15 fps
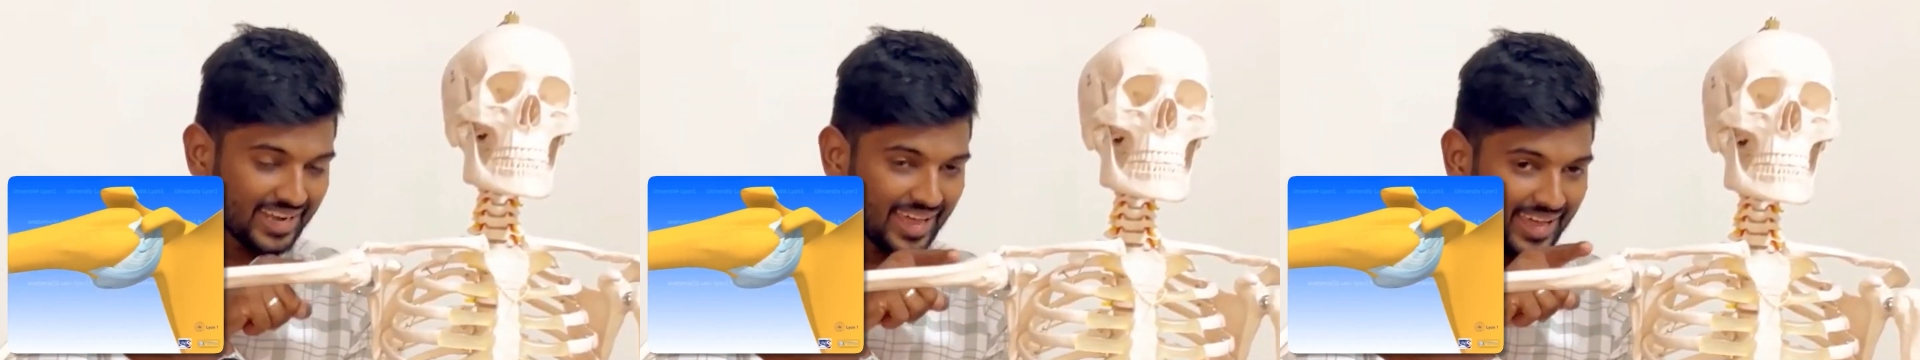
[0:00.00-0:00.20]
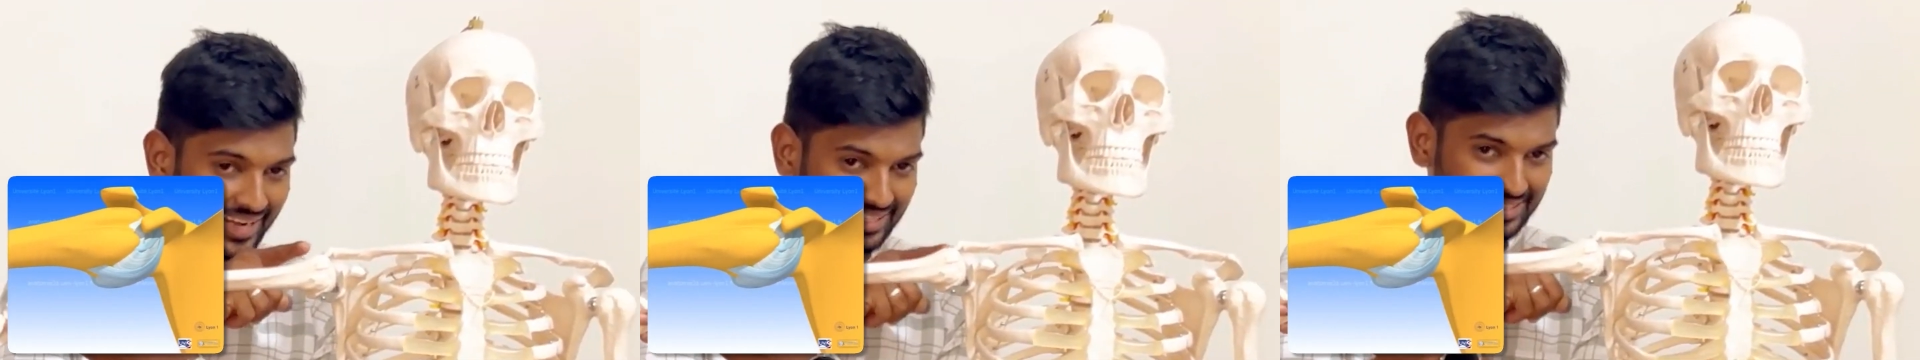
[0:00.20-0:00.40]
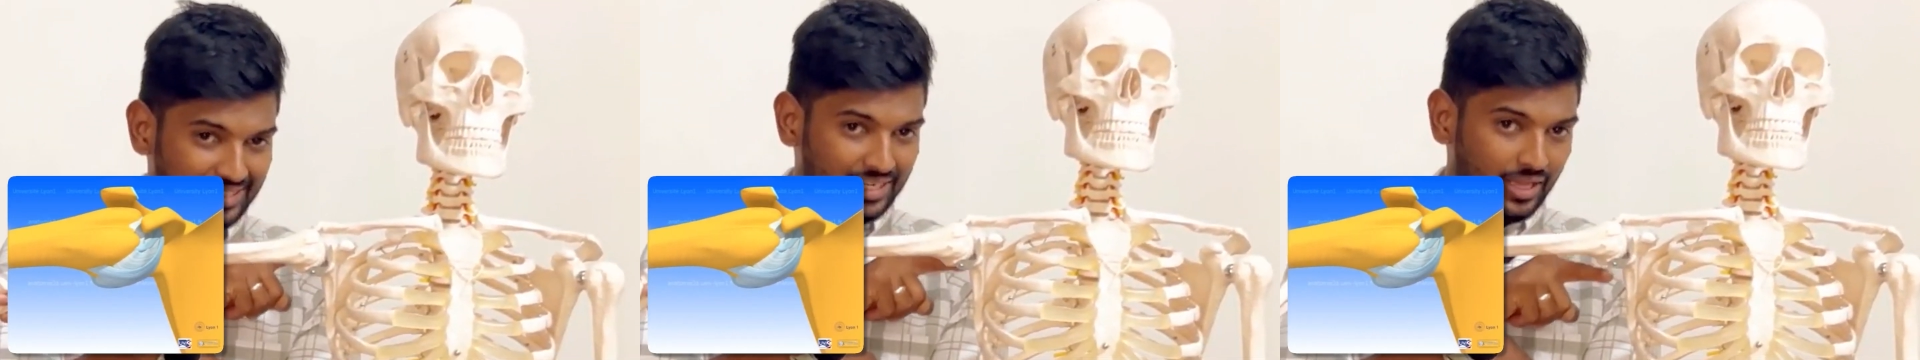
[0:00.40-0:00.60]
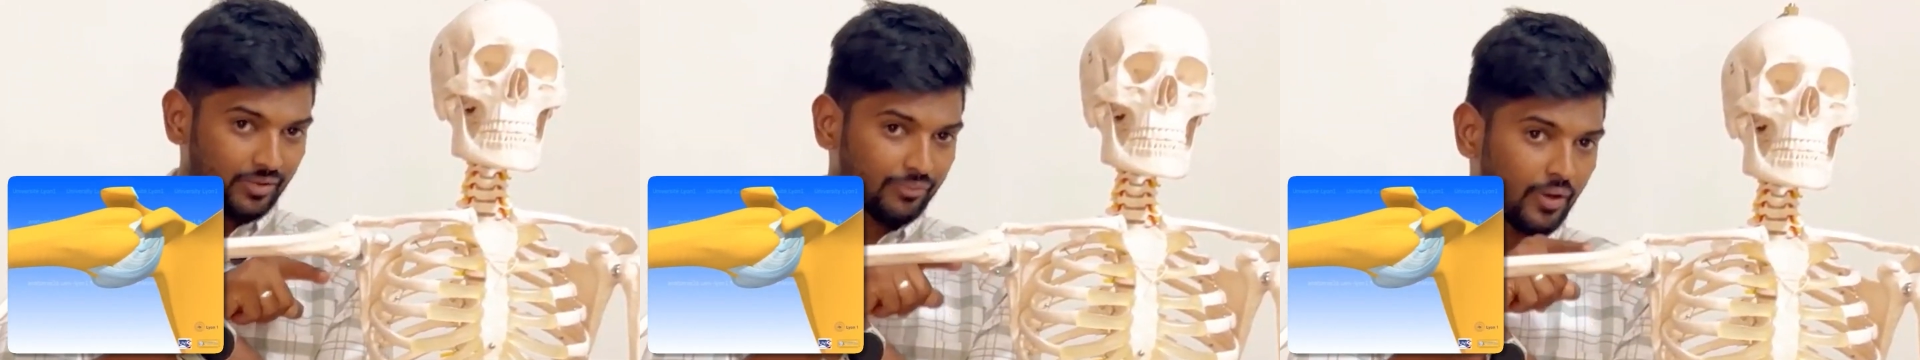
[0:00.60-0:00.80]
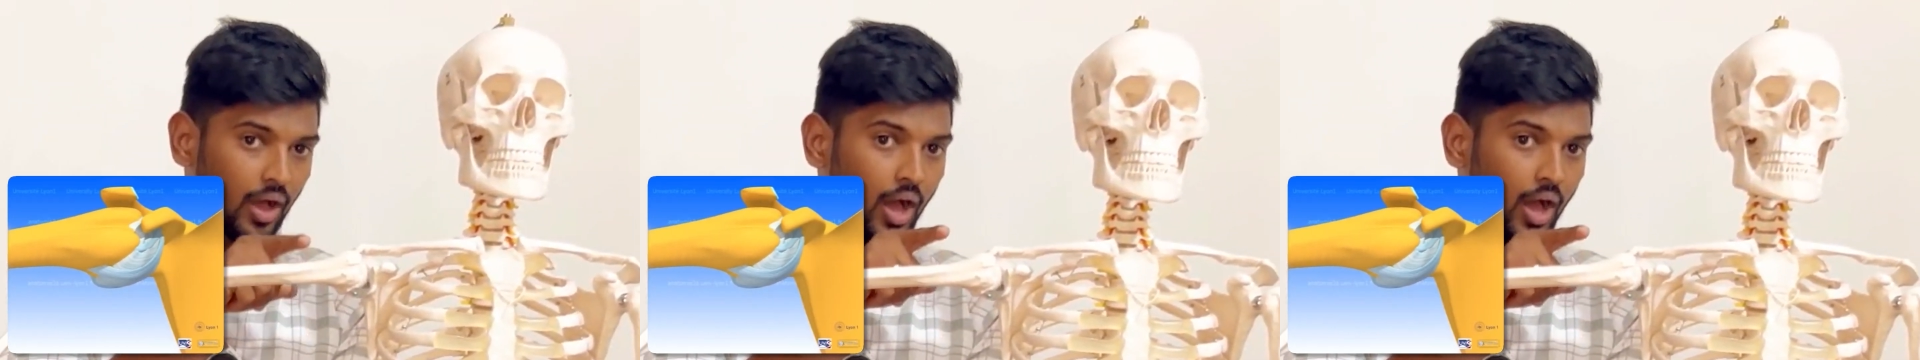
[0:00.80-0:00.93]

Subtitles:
direction of